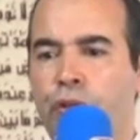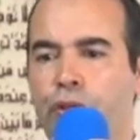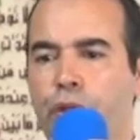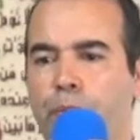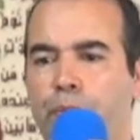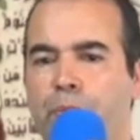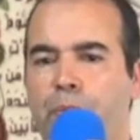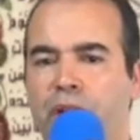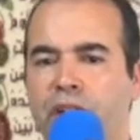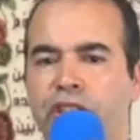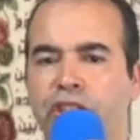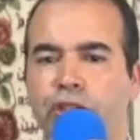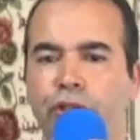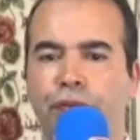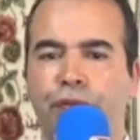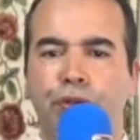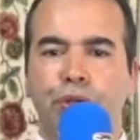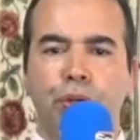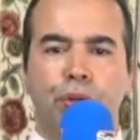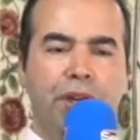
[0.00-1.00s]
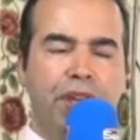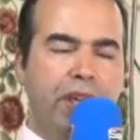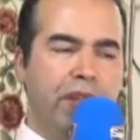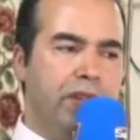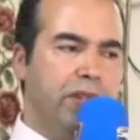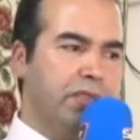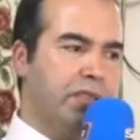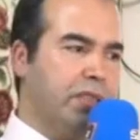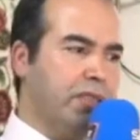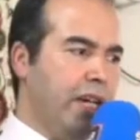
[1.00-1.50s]
The best of you in
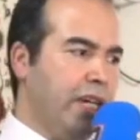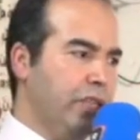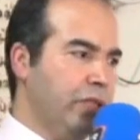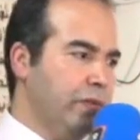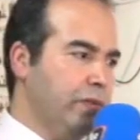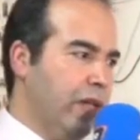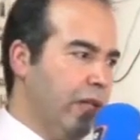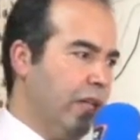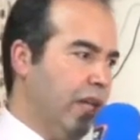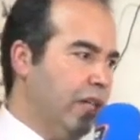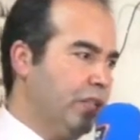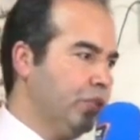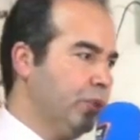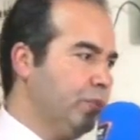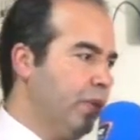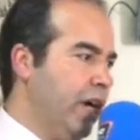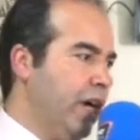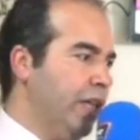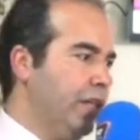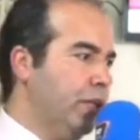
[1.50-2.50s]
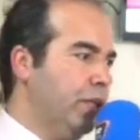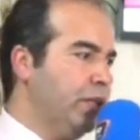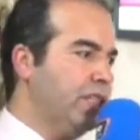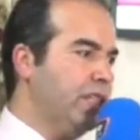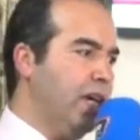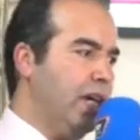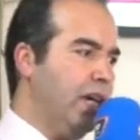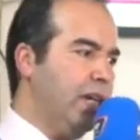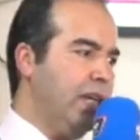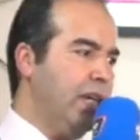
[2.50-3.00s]
the sight of Allah subhanahu wa
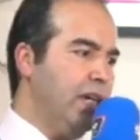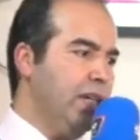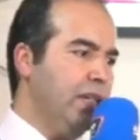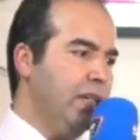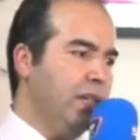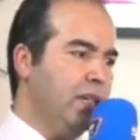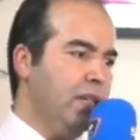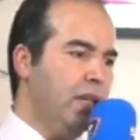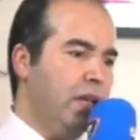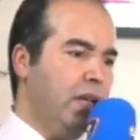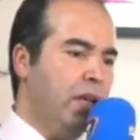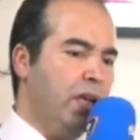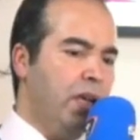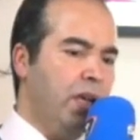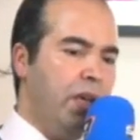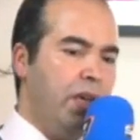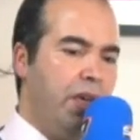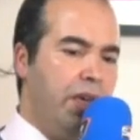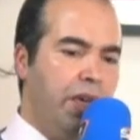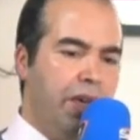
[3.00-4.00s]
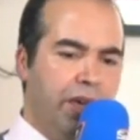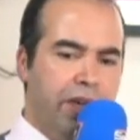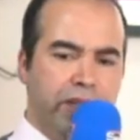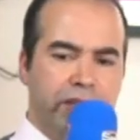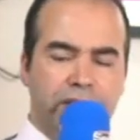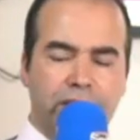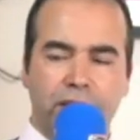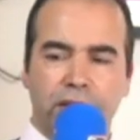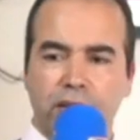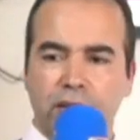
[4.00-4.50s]
ta'ala
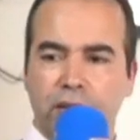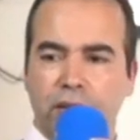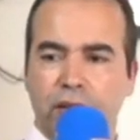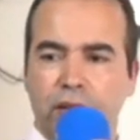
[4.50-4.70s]
is